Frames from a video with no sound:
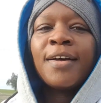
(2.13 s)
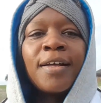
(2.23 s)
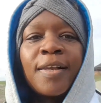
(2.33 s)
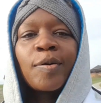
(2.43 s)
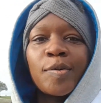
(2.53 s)

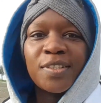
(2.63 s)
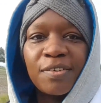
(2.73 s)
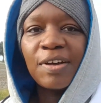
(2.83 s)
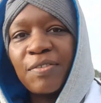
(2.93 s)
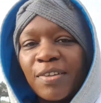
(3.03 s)
Look who
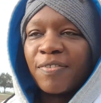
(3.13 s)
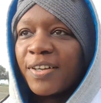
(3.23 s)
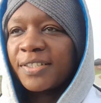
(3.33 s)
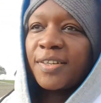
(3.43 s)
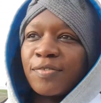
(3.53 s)
survived the
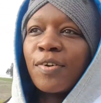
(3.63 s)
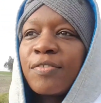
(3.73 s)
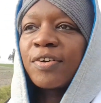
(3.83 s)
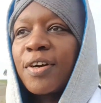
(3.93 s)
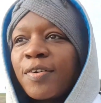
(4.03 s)
first day of going
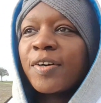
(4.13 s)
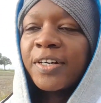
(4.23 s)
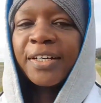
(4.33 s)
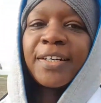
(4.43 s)
for a walk.